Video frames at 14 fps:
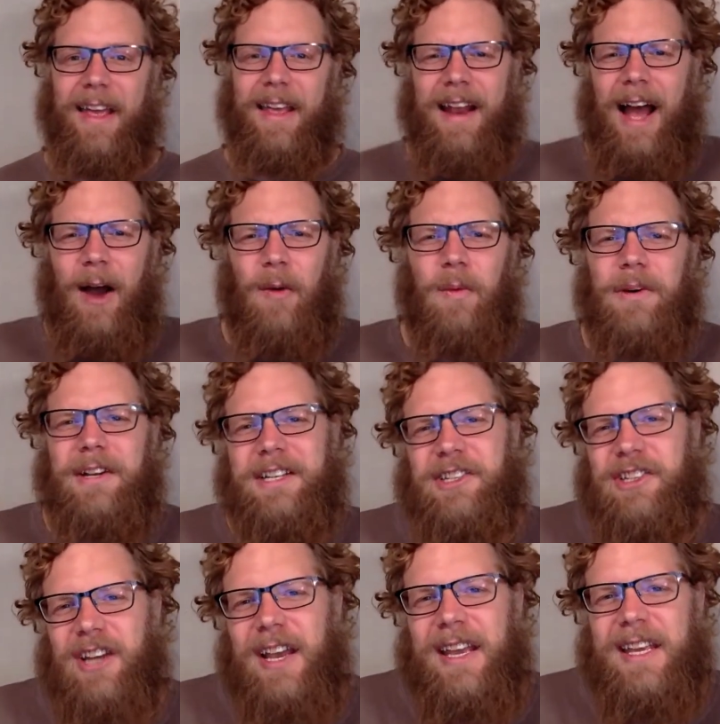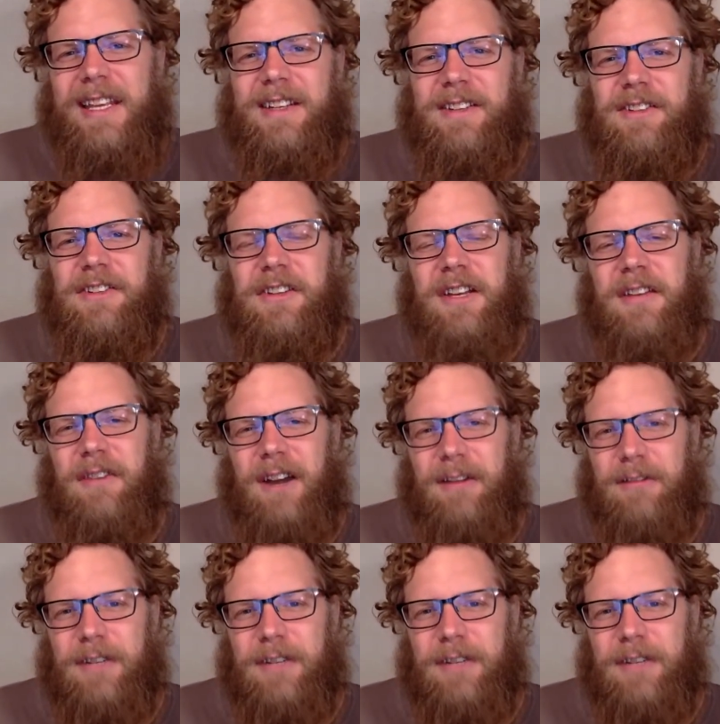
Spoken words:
And how would it change if I